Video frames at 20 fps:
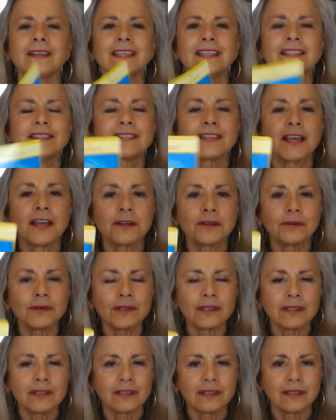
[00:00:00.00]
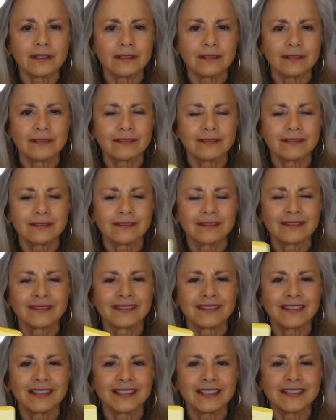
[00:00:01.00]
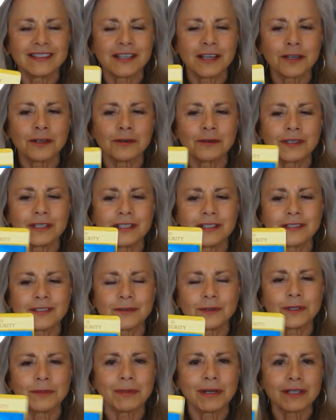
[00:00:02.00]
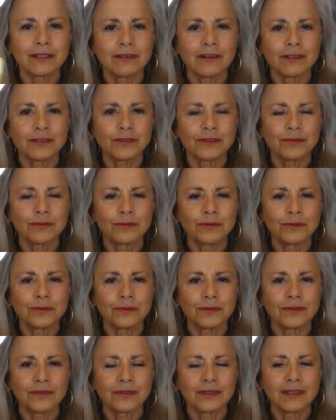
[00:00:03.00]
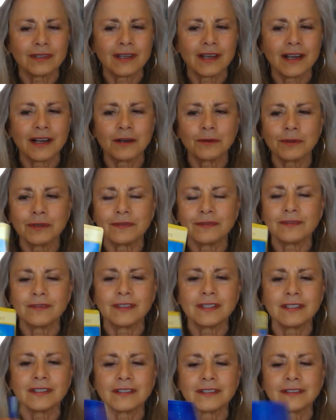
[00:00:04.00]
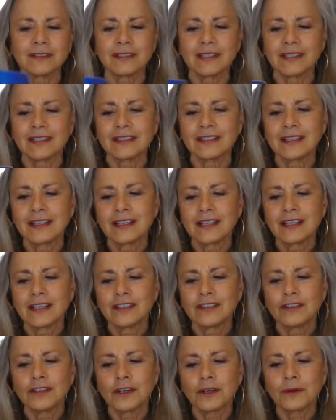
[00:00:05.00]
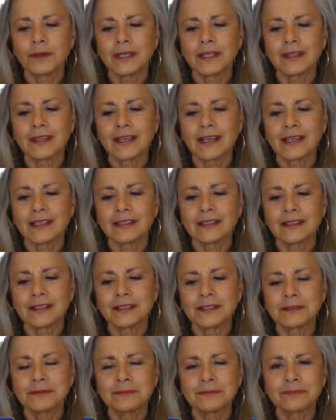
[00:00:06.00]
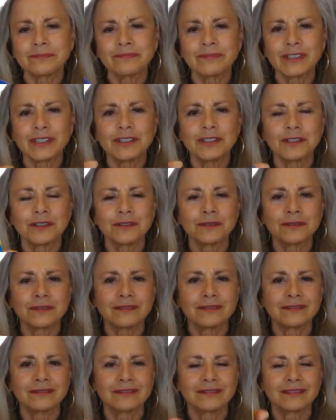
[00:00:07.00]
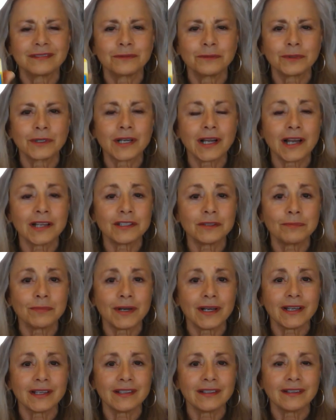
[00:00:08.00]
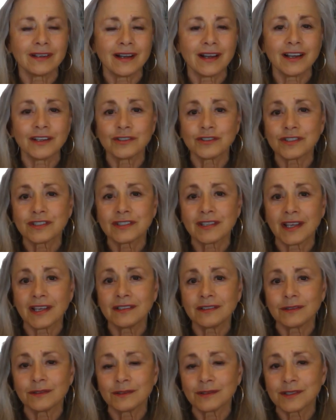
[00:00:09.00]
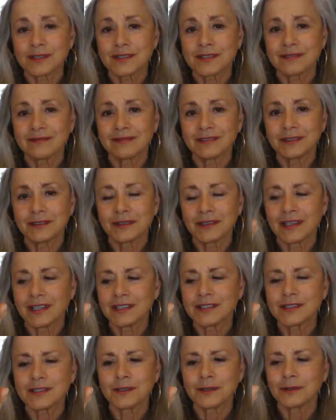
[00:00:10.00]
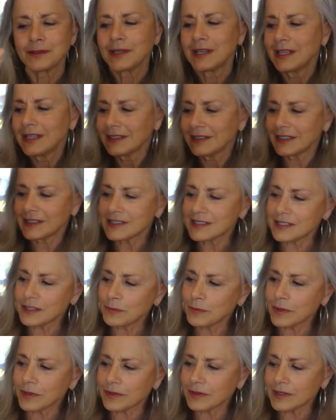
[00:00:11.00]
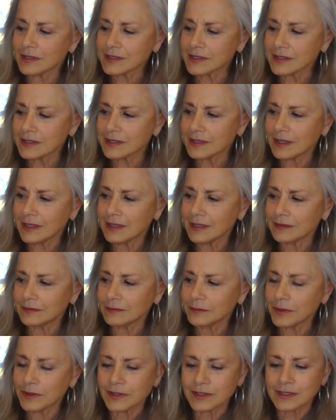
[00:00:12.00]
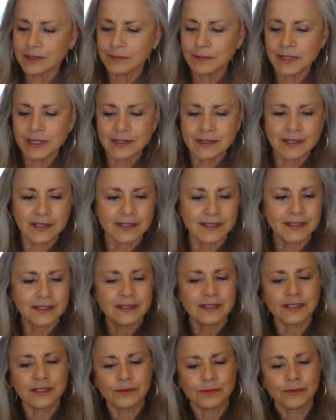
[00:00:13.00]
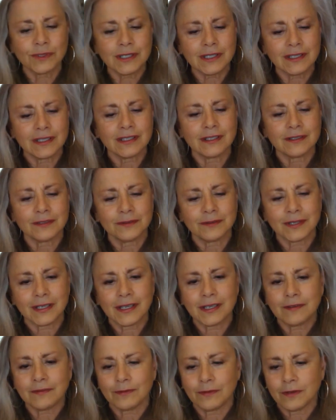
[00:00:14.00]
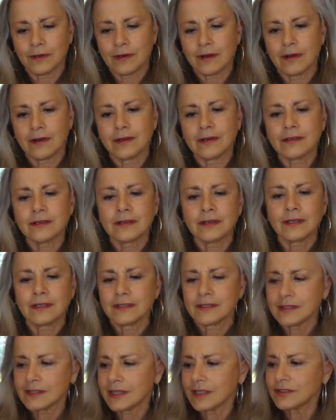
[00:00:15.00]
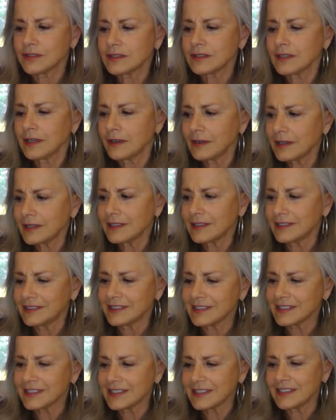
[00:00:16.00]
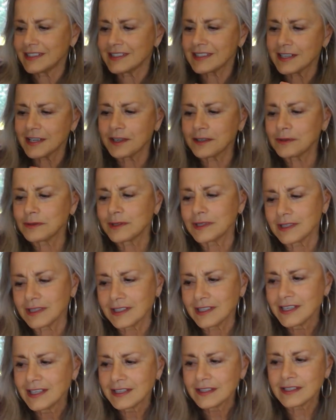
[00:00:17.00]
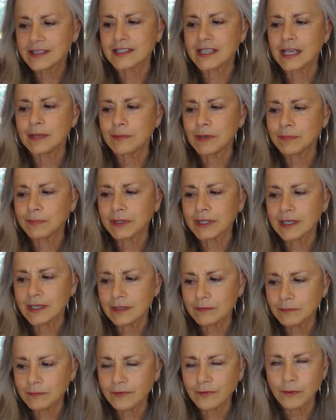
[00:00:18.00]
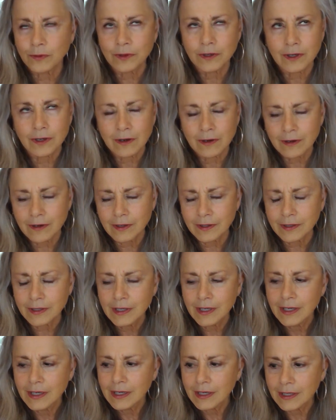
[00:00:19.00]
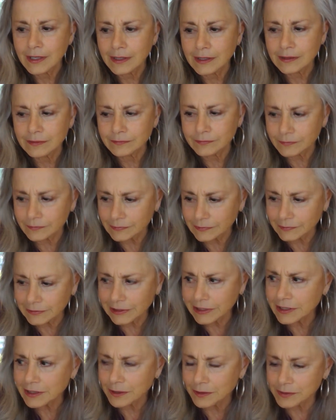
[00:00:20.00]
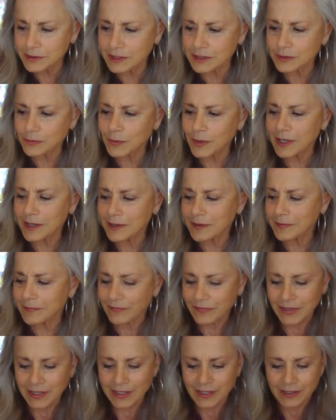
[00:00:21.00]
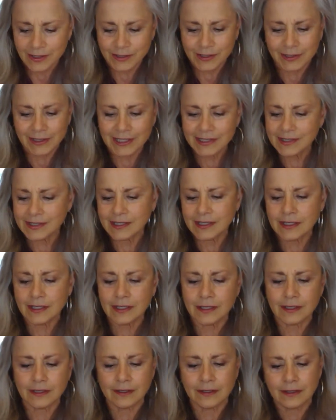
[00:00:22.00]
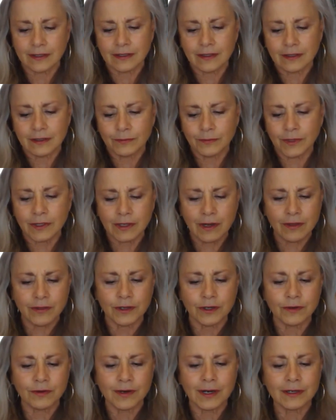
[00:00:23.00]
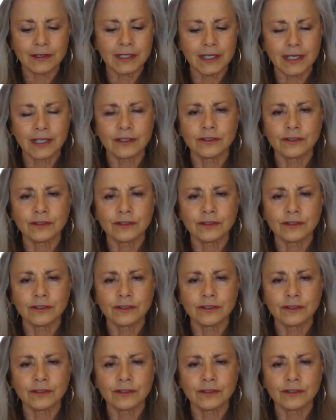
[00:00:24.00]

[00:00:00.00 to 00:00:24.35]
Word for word: Integrity. Integrity is all about our truth and how we feel and knowing that, um, you know, we're guided by higher standards. Okay, so let's see where this uh, where this meets us in this reading. Okay, for our Sagittarians, integrity. This came up again for our um, Leos as well. So let's see here. What are the crowning